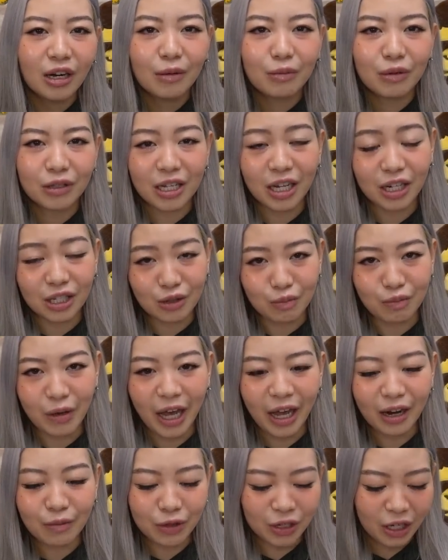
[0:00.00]
protection
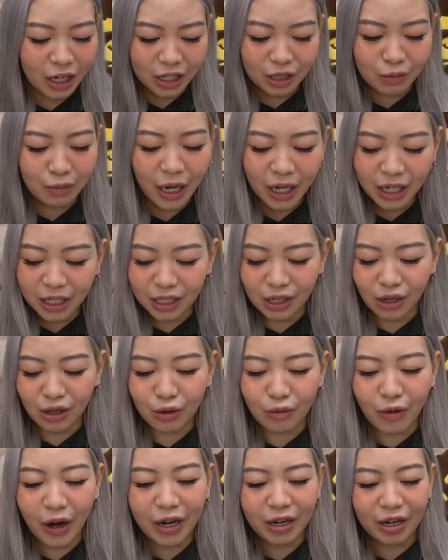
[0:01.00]
pack protection pack is not
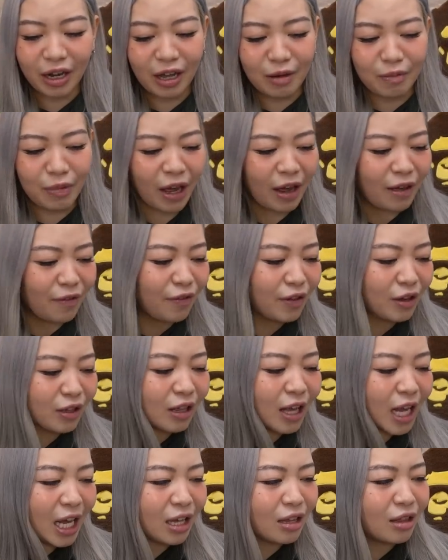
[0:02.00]
the right name but I feel
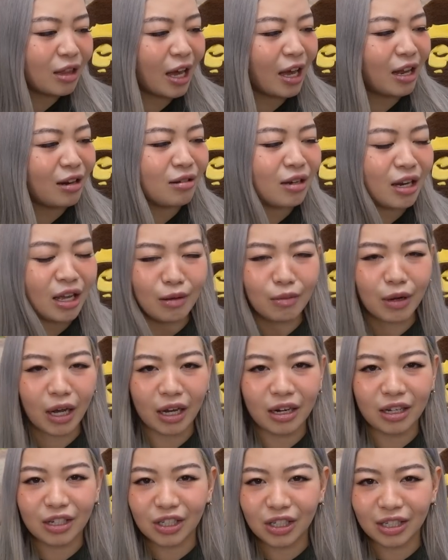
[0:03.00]
like that name
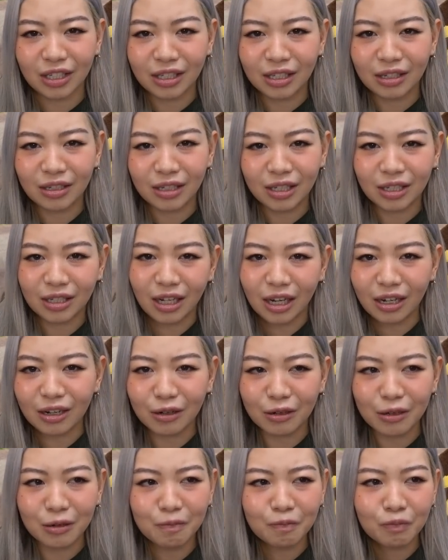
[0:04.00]
kind of just
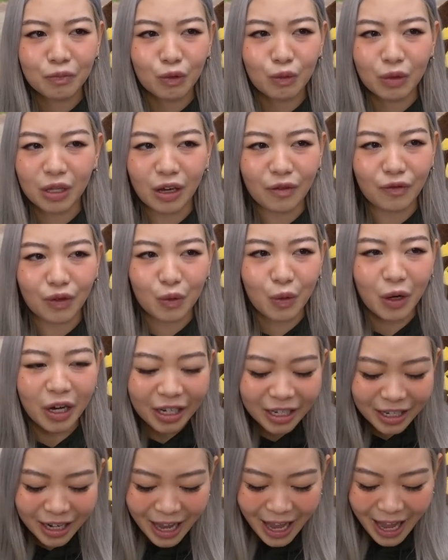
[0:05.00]
stuck with
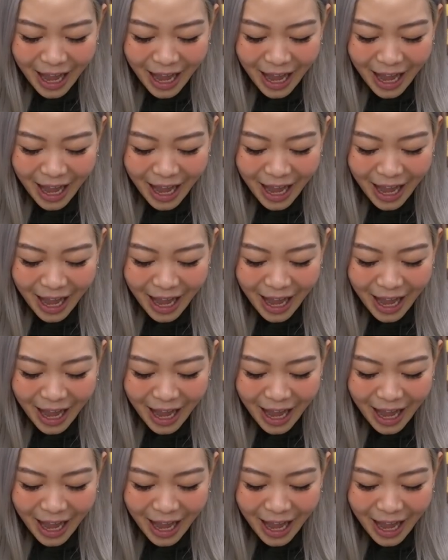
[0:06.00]
everyone